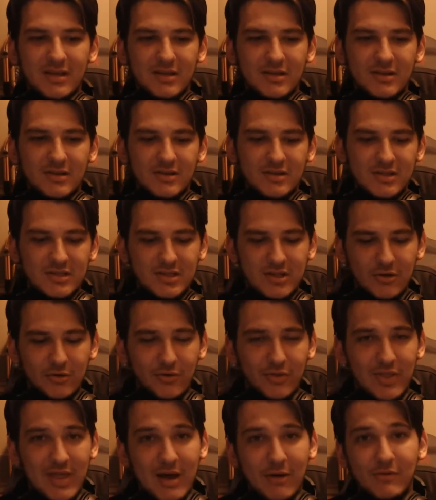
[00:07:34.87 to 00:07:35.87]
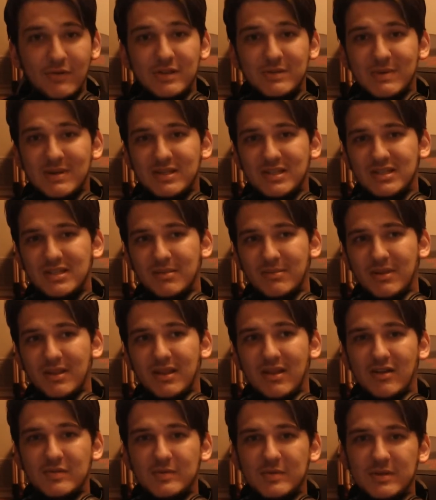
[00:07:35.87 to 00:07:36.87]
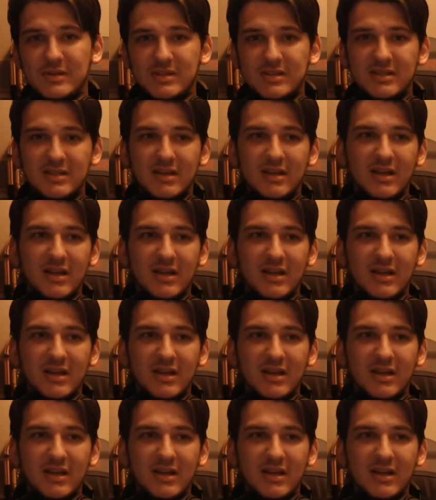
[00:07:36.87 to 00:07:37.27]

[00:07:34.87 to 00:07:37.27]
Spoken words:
So that was basically some of the announcements.